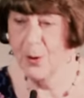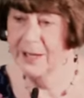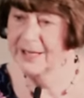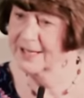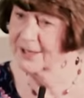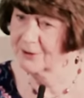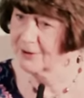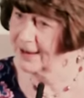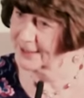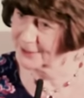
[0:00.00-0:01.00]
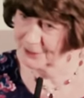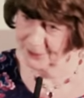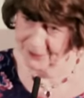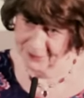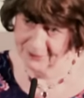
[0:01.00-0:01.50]
quaking grass, you
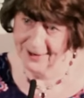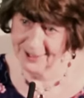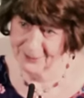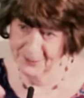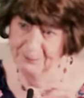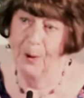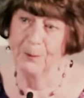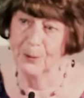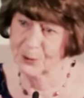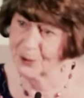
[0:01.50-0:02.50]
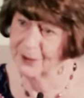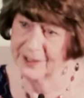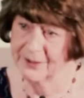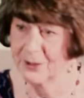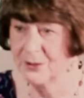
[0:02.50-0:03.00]
know, the grass with bobbles on
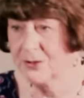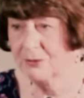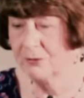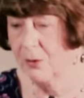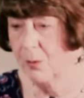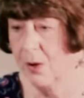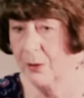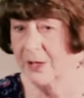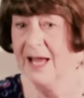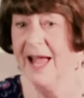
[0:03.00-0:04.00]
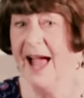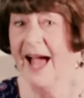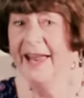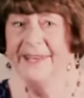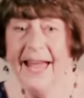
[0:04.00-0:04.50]
it that used to grow wild.
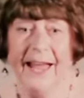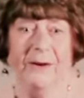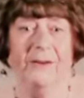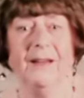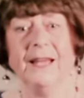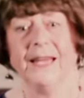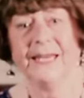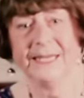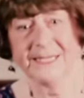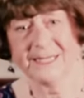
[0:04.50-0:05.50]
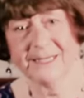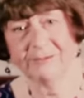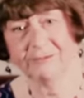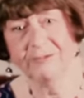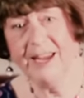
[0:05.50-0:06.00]
And now it's
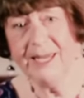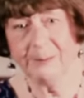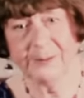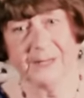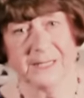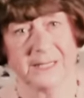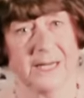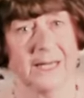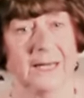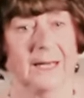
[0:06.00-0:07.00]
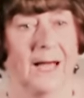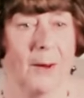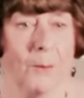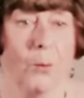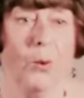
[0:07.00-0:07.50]
rape this year
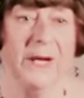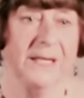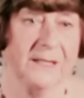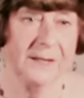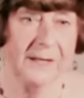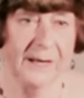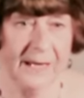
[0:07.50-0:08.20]
and wheat the